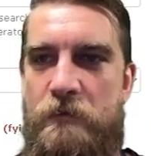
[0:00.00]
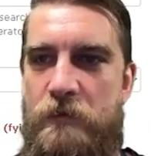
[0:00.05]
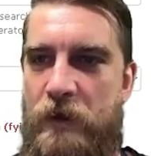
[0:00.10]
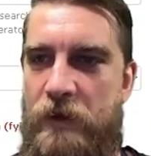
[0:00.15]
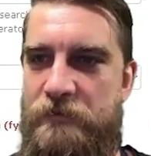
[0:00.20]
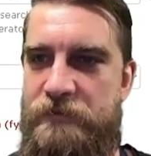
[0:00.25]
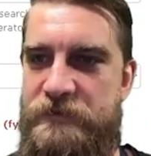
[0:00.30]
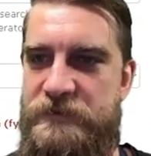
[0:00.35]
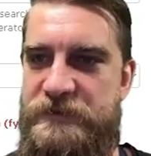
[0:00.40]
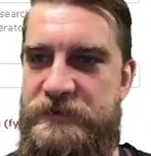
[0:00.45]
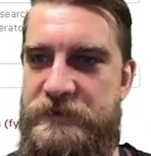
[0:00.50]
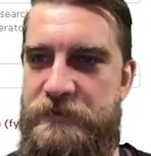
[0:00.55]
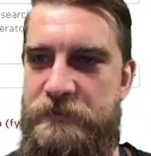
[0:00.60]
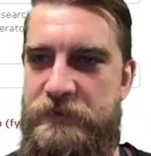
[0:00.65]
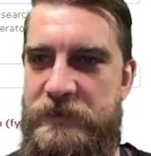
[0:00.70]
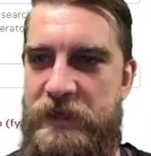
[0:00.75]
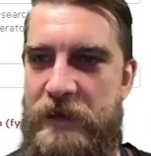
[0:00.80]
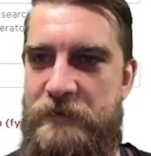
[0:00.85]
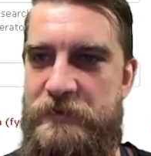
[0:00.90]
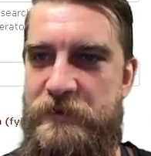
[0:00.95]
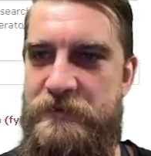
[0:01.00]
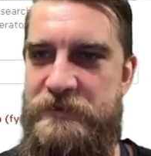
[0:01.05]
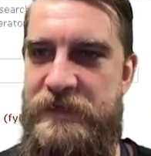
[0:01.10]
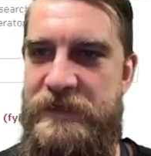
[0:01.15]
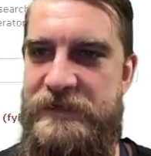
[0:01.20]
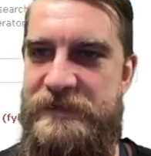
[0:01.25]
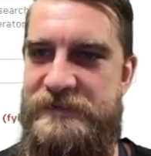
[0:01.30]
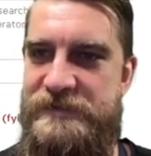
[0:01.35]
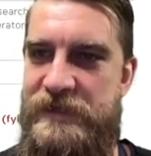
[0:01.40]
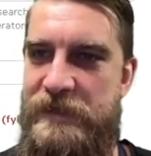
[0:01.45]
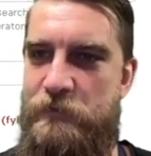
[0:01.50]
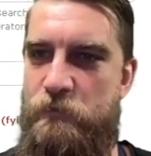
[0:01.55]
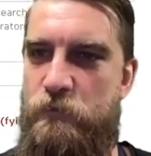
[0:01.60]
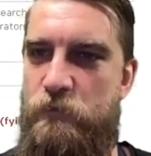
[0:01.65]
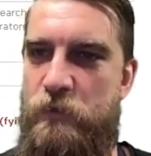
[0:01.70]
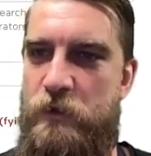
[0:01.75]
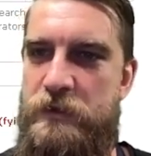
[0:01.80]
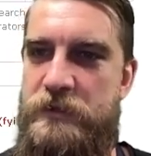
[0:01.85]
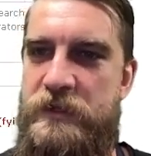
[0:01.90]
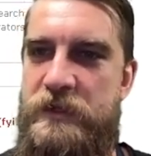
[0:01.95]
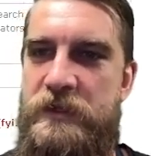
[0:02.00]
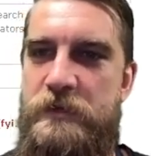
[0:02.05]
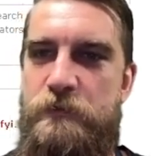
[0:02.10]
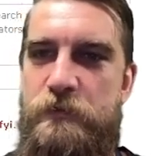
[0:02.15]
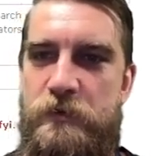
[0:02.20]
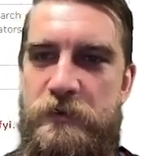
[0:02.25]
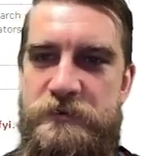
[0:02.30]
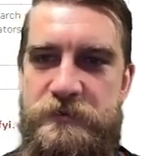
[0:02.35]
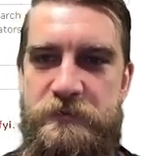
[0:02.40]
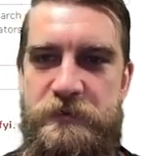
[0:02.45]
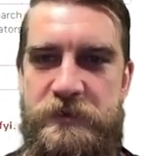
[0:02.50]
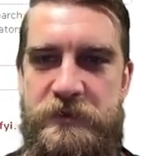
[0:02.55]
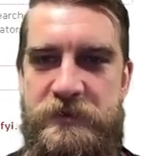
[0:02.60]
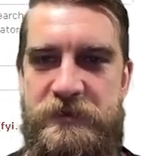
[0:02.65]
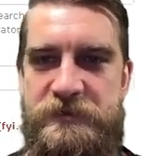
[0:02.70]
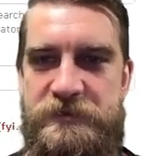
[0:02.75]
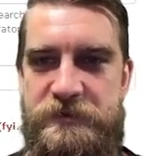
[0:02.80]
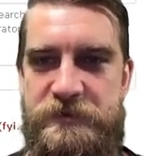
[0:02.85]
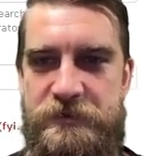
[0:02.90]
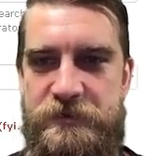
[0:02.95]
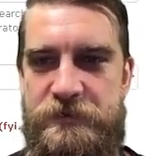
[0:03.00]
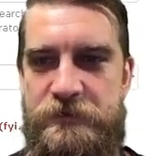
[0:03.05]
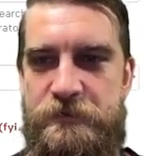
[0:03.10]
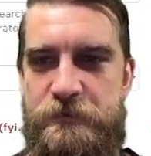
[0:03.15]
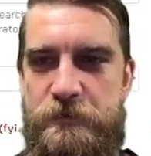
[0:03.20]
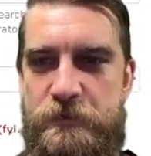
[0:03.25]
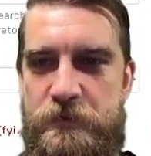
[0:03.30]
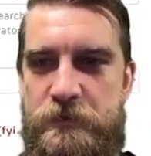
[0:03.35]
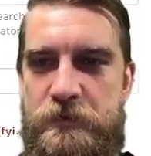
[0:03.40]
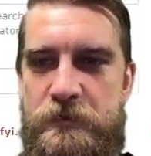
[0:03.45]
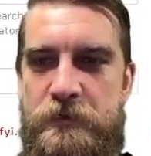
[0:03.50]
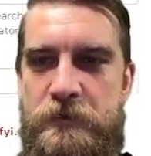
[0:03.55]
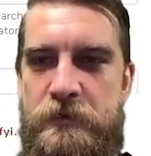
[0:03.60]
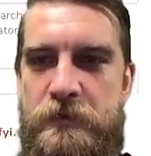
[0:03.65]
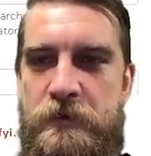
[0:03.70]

Obviously, we named our data set. What keywords are we going to search for?